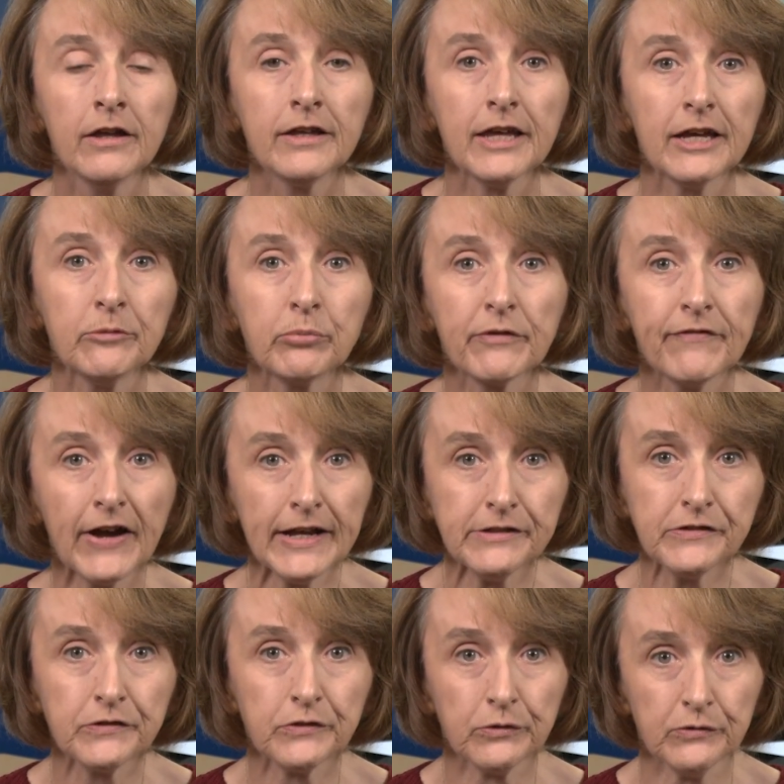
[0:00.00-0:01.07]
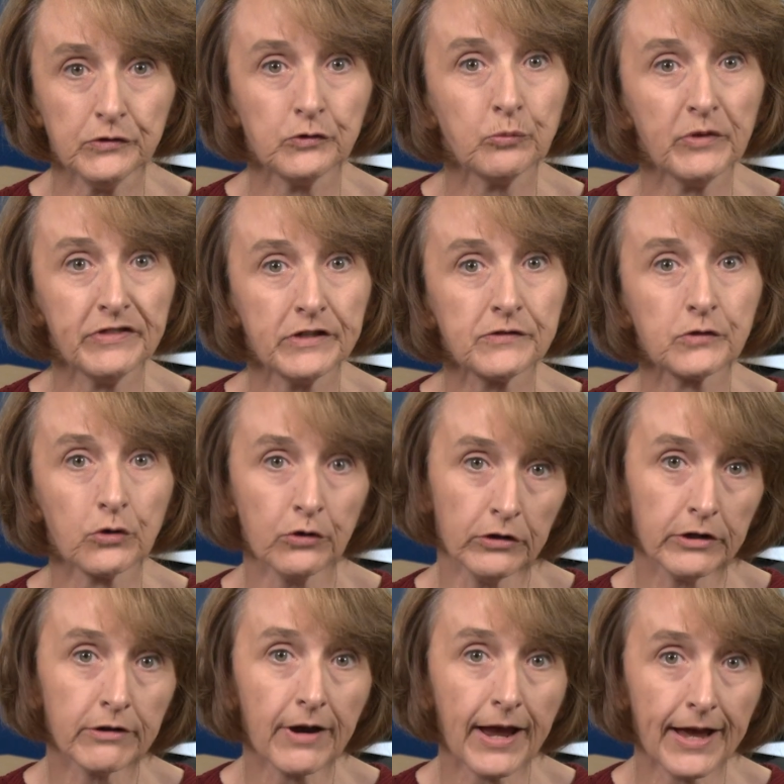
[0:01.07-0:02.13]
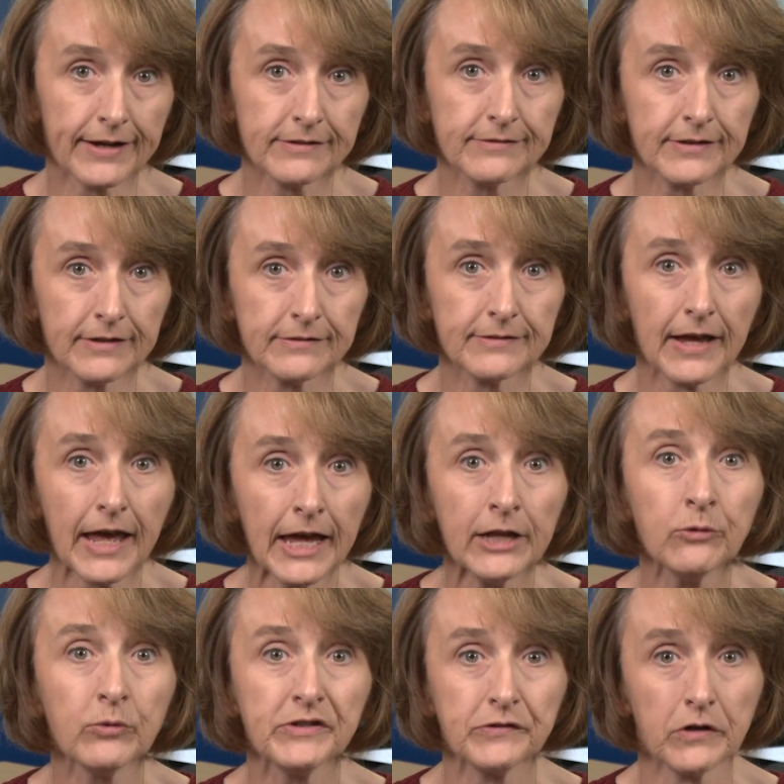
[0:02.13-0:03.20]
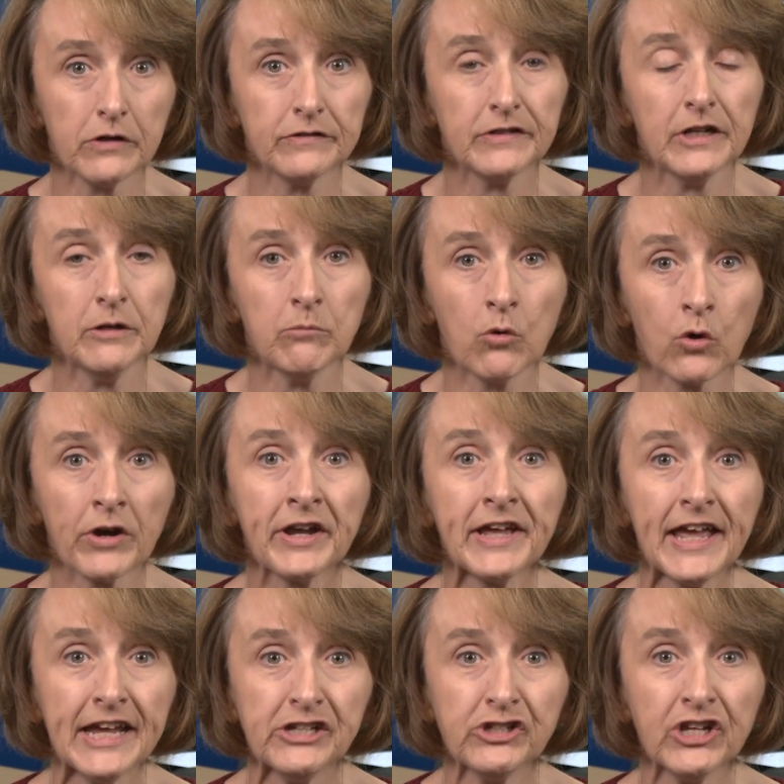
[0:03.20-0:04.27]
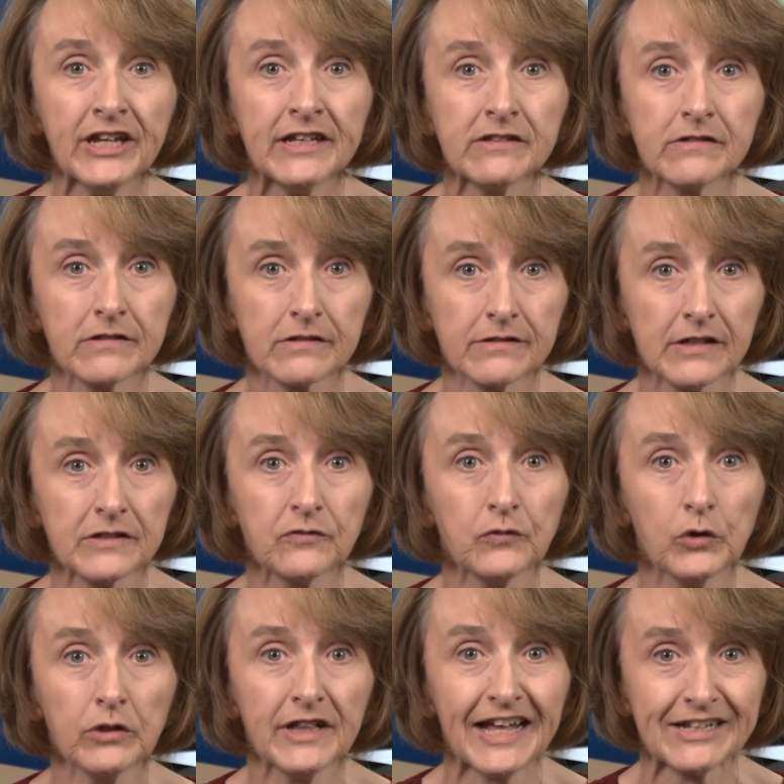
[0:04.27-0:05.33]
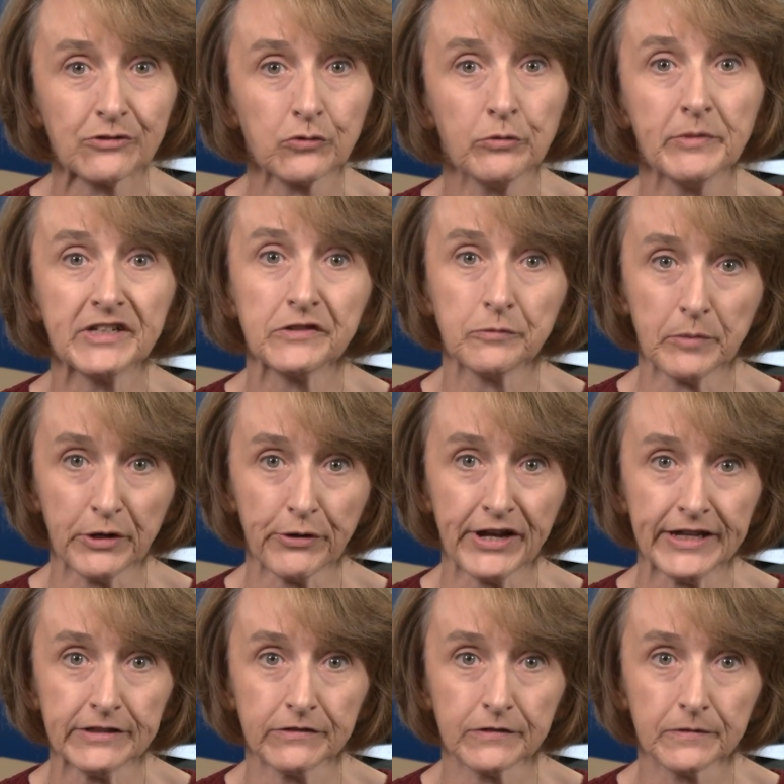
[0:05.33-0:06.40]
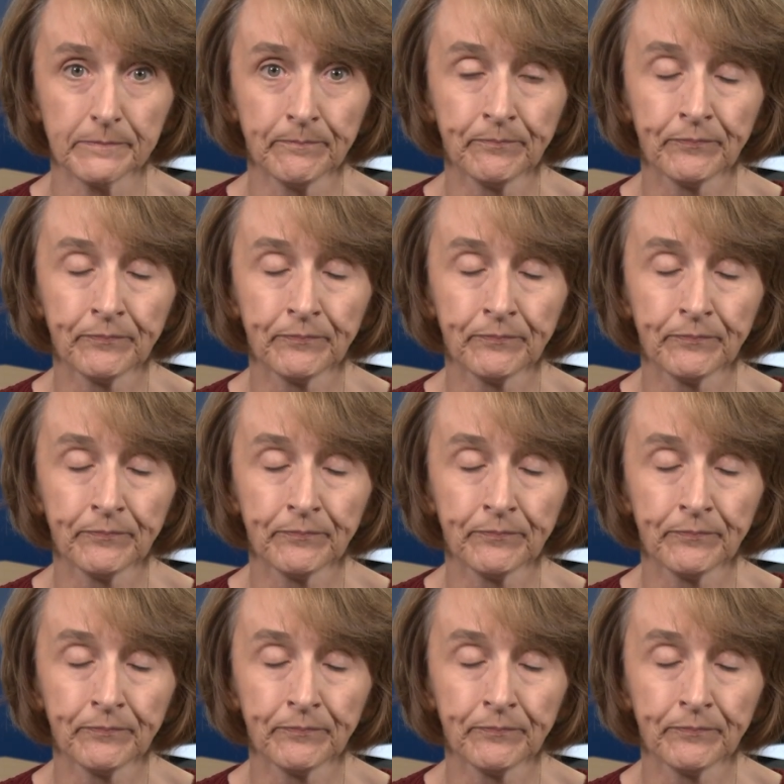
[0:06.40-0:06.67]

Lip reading: can provide students with this earlier access and result in a more engaging and successful classroom experience.